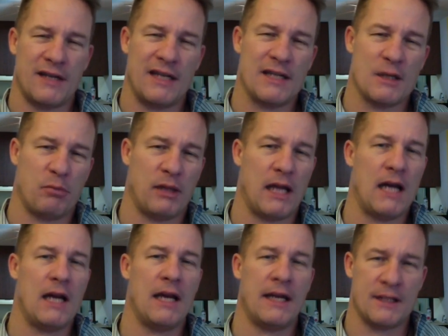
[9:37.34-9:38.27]

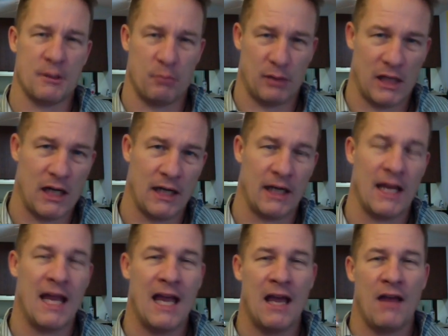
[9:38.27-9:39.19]
applying.
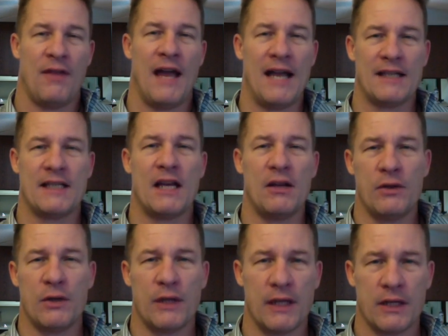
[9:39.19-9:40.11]
That's how
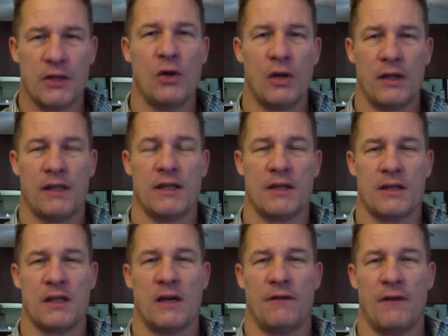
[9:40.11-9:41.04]
you get good at this
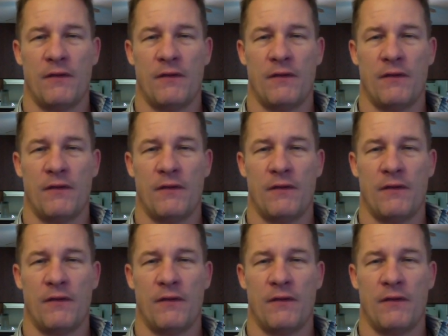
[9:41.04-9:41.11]
stuff.